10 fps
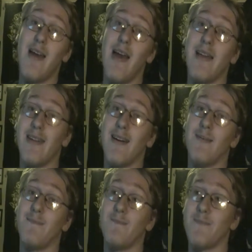
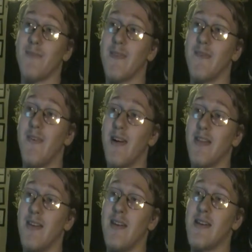And
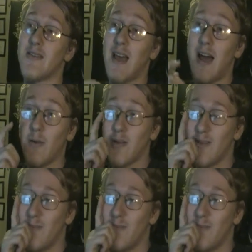funny thing is, I